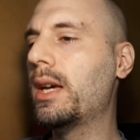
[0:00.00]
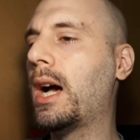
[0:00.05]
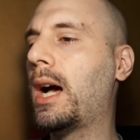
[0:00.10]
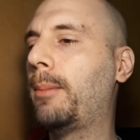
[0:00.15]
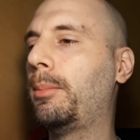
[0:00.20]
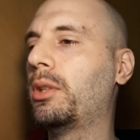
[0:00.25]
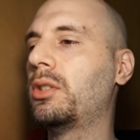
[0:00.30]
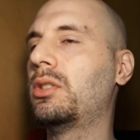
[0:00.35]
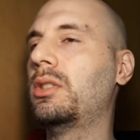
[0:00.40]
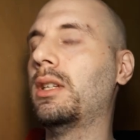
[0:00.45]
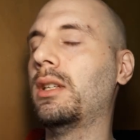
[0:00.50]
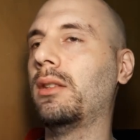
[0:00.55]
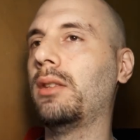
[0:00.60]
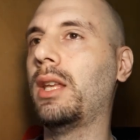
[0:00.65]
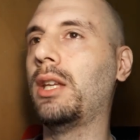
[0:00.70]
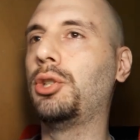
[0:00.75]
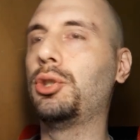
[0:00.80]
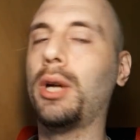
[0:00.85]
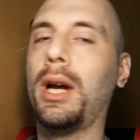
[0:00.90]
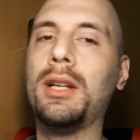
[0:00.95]
opposite.
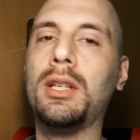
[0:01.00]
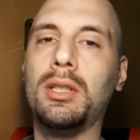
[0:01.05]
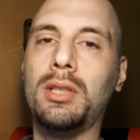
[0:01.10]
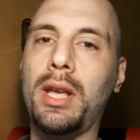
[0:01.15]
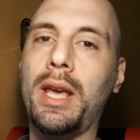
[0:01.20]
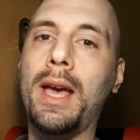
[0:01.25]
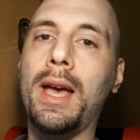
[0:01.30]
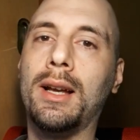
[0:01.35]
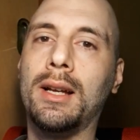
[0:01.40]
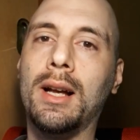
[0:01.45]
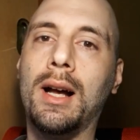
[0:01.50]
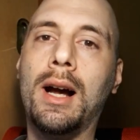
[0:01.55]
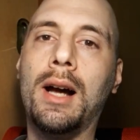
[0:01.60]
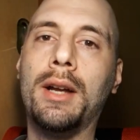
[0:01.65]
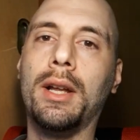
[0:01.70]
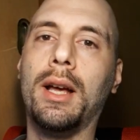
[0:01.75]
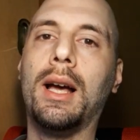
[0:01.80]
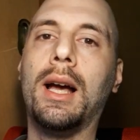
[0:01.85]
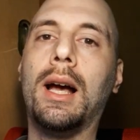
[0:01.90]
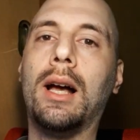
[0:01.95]
They tried to tack
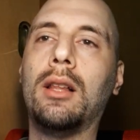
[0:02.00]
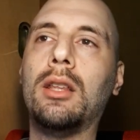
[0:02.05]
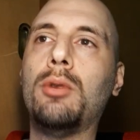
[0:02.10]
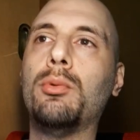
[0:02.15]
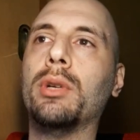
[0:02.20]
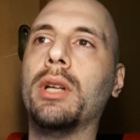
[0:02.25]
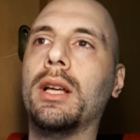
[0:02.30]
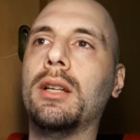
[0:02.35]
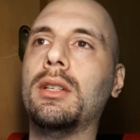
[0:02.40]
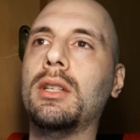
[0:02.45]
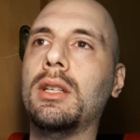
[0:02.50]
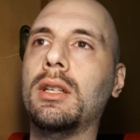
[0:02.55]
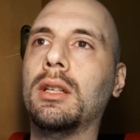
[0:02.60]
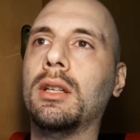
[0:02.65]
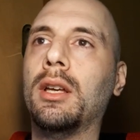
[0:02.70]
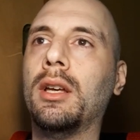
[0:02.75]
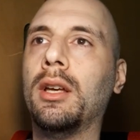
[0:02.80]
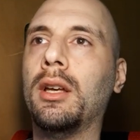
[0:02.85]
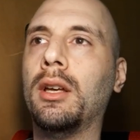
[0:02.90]
on a Hollywood ending.